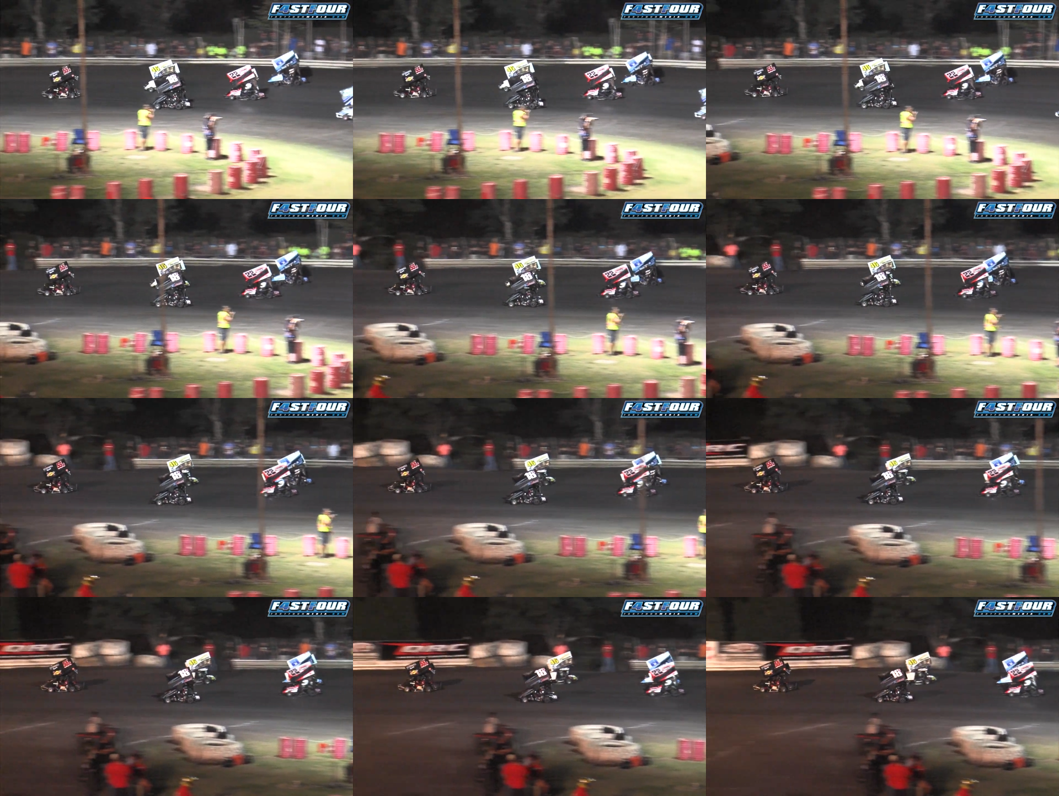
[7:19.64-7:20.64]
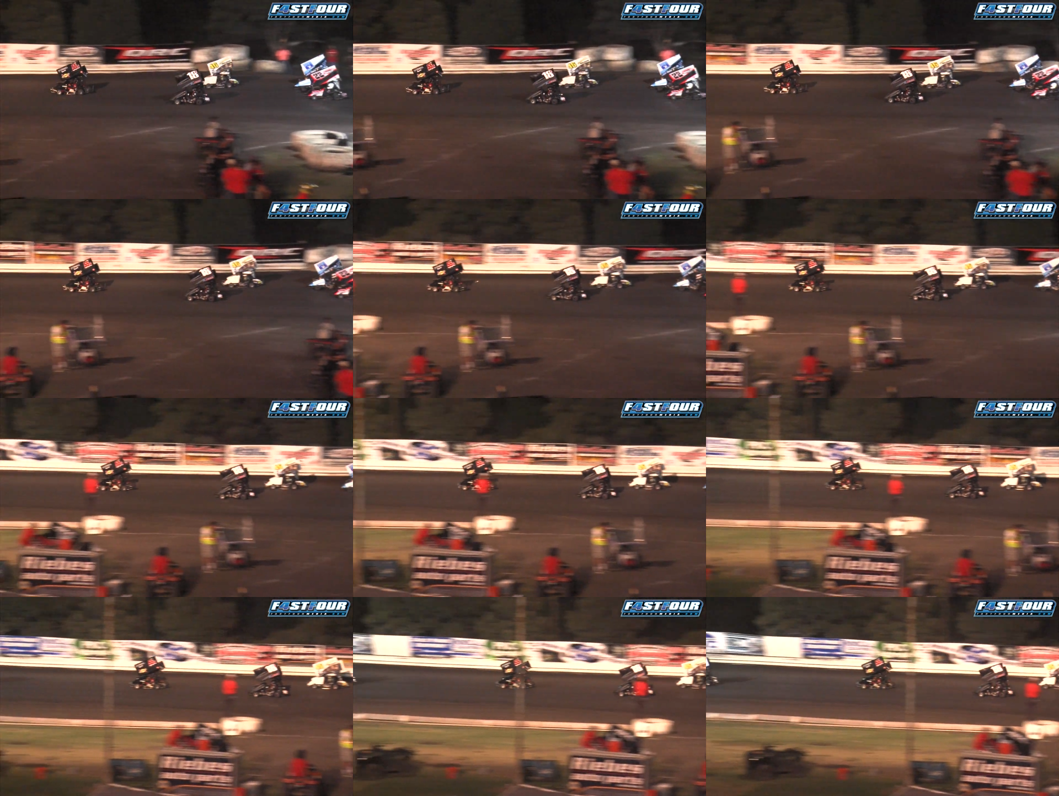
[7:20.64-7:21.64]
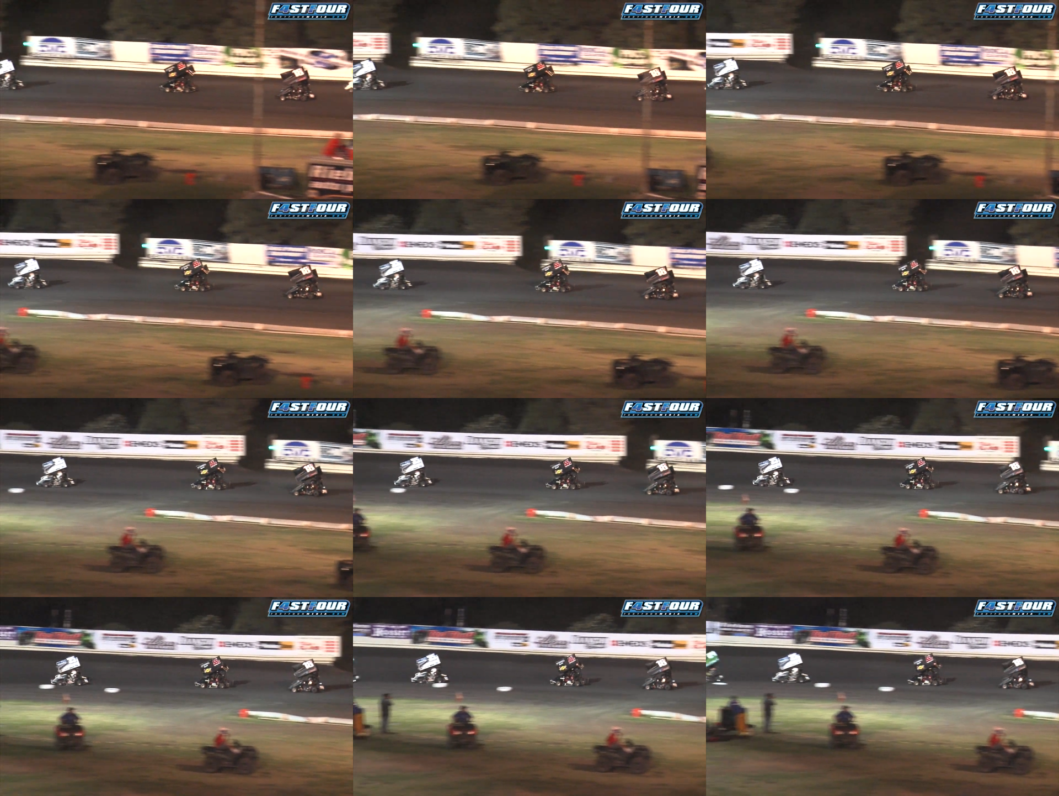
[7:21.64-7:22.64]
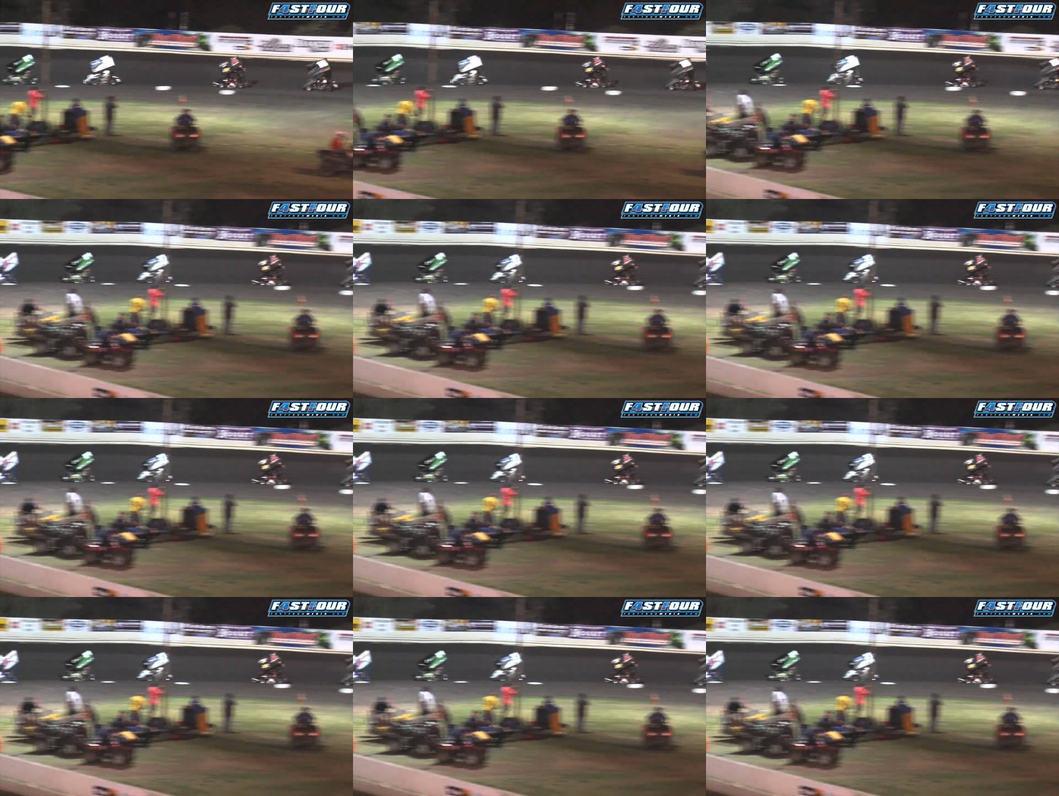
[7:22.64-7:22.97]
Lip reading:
(no speaker visible)